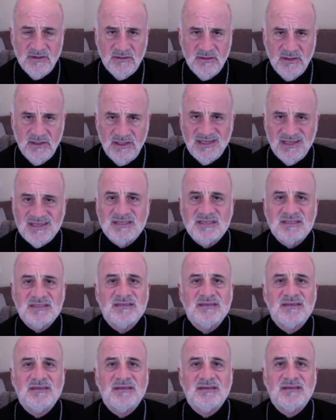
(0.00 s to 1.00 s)
It is
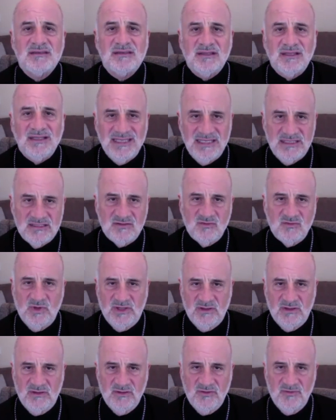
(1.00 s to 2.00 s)
the least we
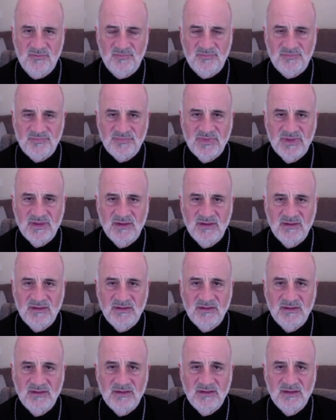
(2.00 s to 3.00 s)
can do.
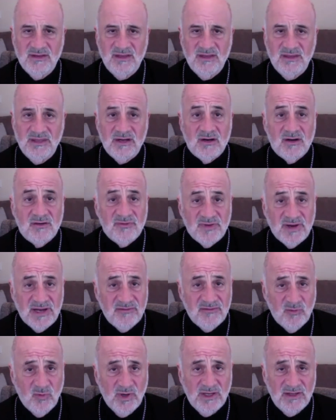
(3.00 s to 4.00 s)
There are
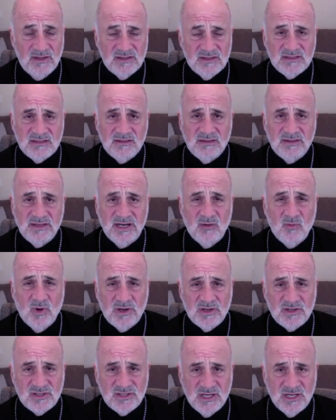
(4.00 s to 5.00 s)
five ways that I
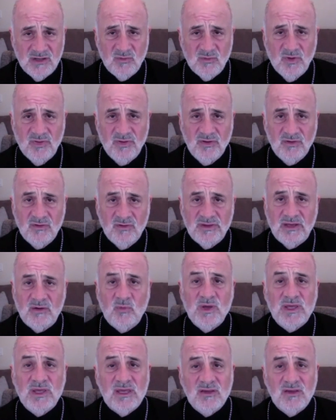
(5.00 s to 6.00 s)
want to share with you that
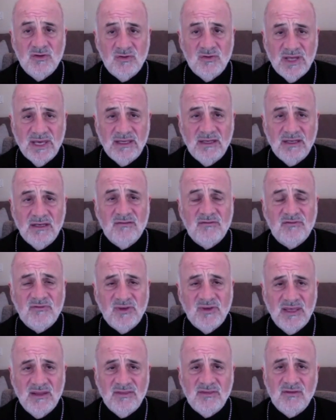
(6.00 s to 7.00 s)
we can unite
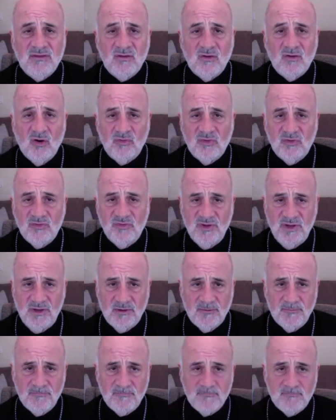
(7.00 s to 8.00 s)
faith over
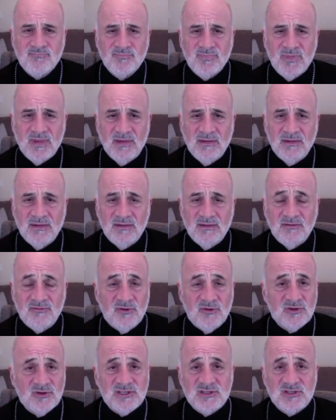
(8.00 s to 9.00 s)
fear. The
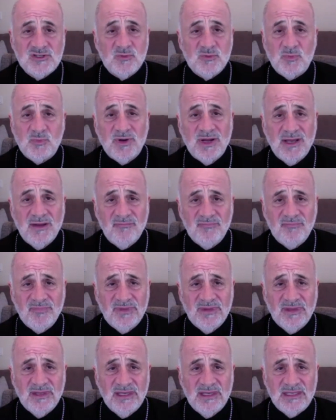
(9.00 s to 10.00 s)
first is to pray.
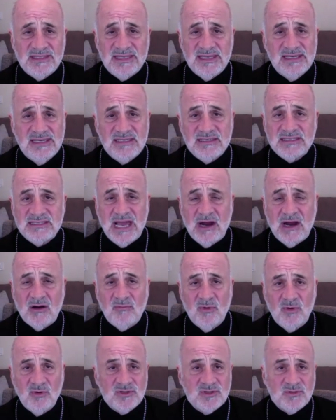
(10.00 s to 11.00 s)
It is our
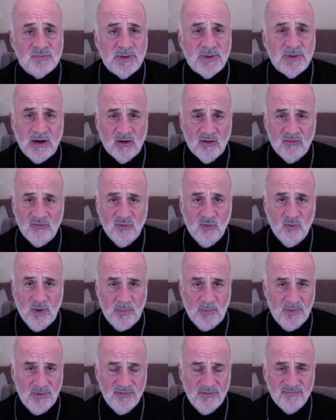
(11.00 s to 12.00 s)
most powerful
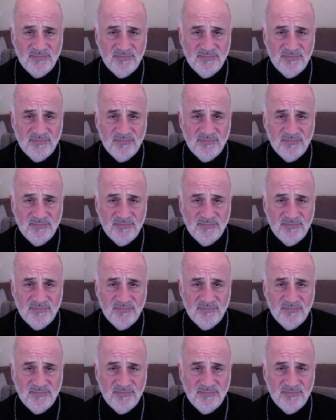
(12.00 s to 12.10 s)
weapon.